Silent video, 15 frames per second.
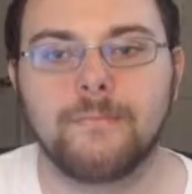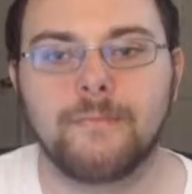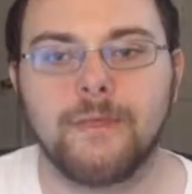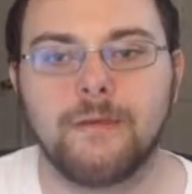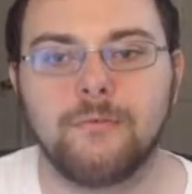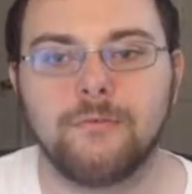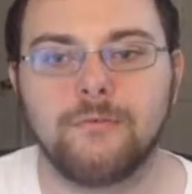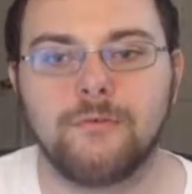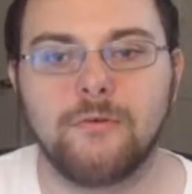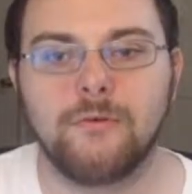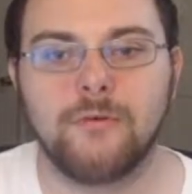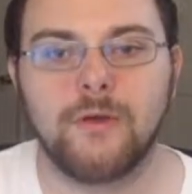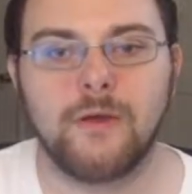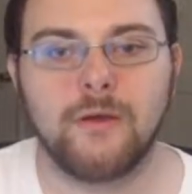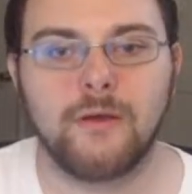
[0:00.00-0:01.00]
He was too
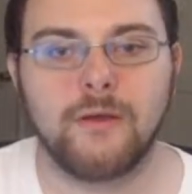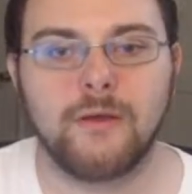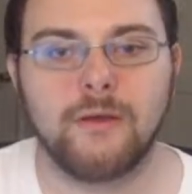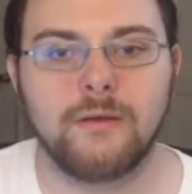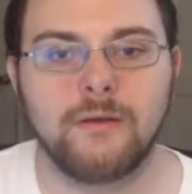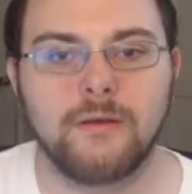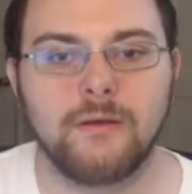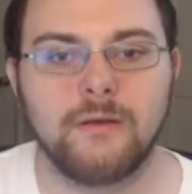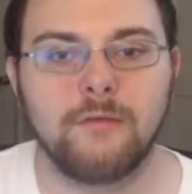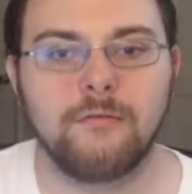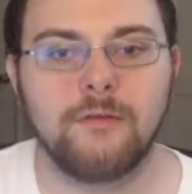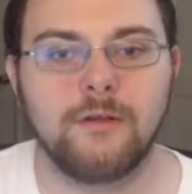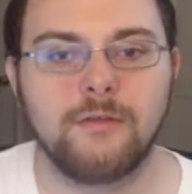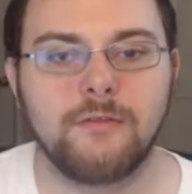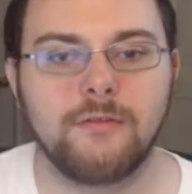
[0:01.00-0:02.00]
young, eh?
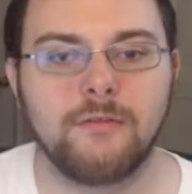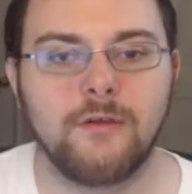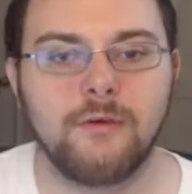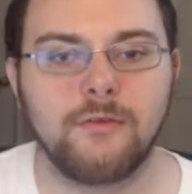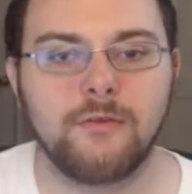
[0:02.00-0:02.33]
Afraid so.